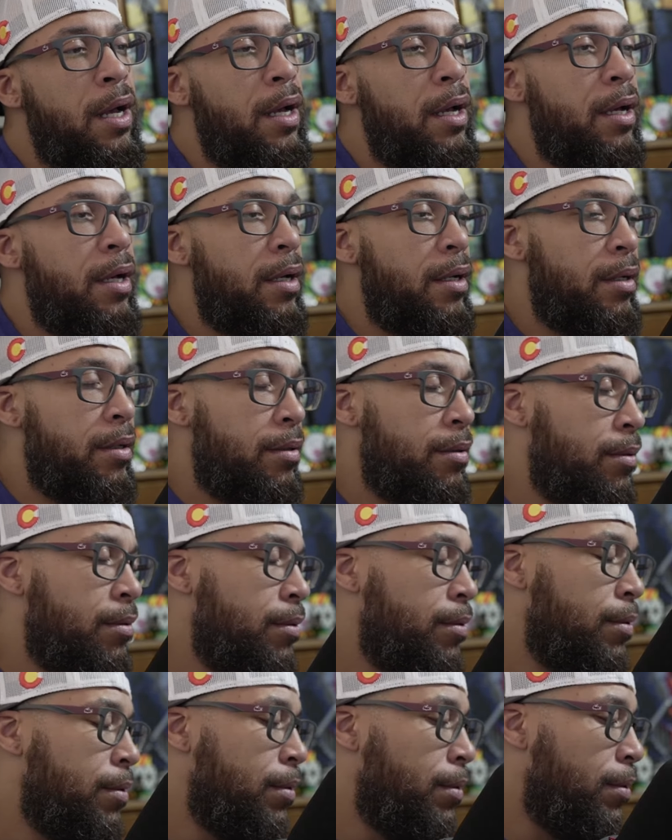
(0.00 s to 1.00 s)

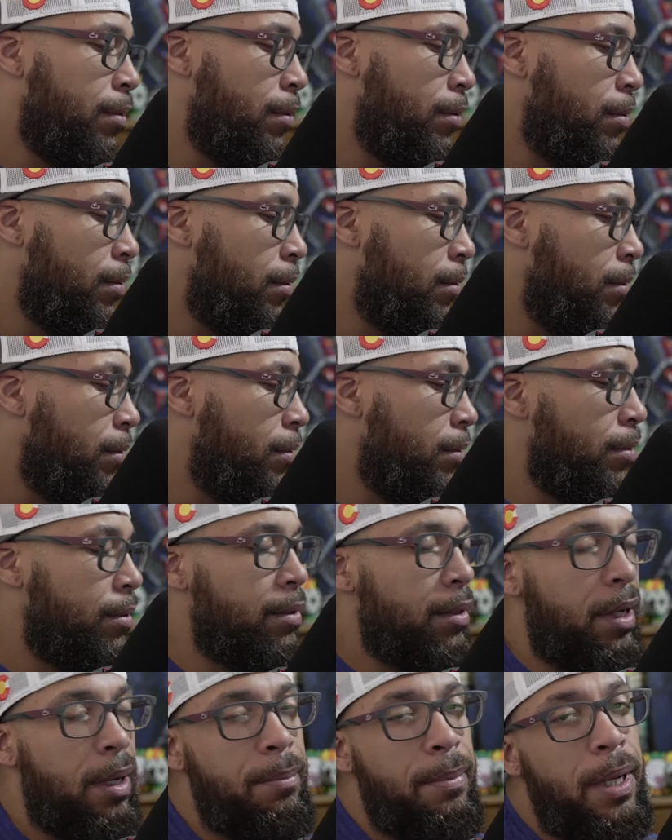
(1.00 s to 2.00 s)

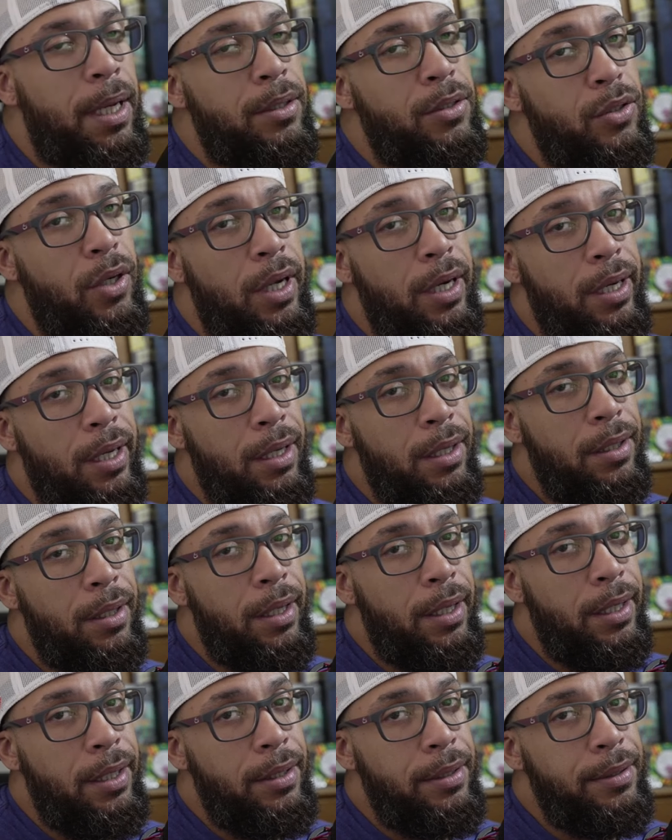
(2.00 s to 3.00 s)
I'm not trying to
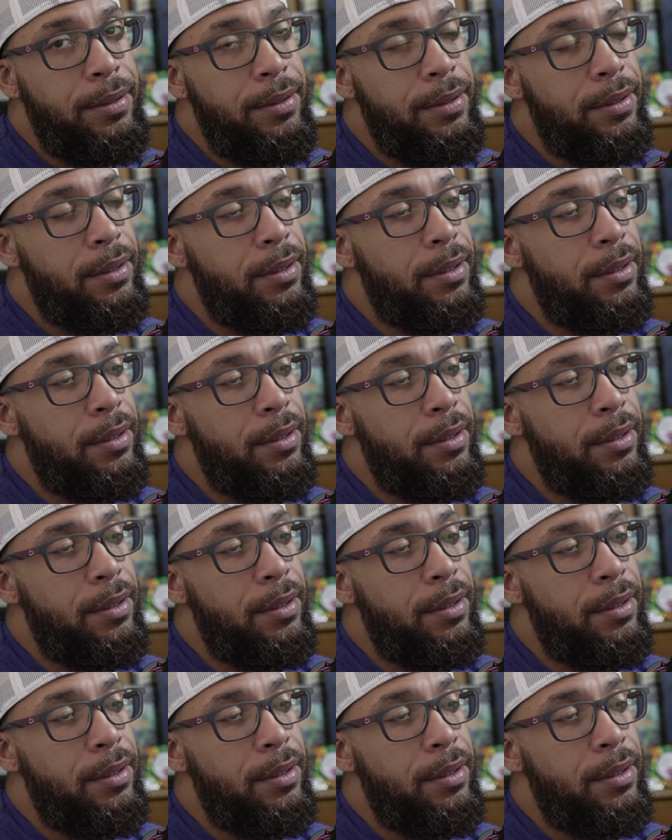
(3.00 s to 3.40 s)
glaze.